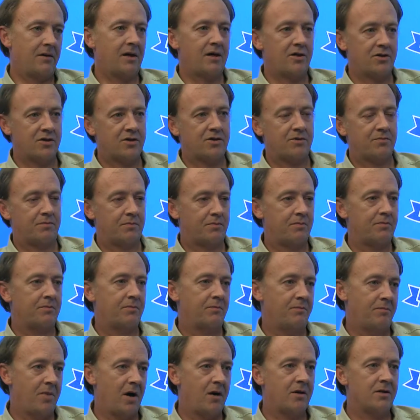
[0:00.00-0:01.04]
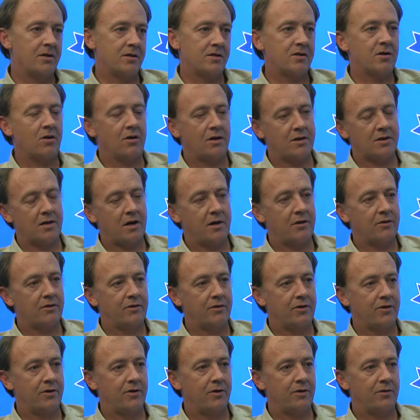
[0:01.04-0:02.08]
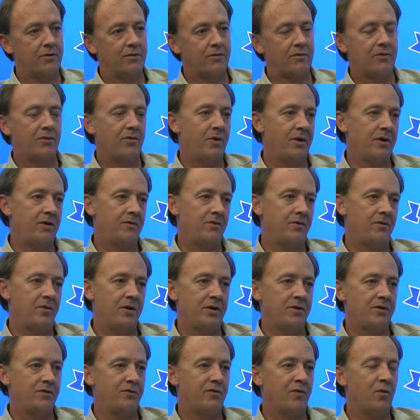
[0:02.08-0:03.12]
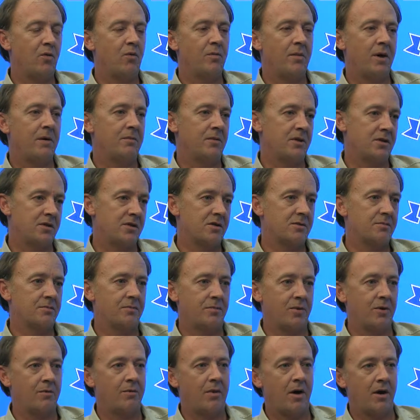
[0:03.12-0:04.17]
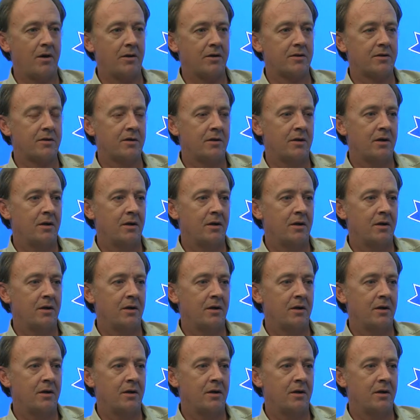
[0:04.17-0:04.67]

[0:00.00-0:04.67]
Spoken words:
each boat has got his own crew, 3 to 4 members per boat,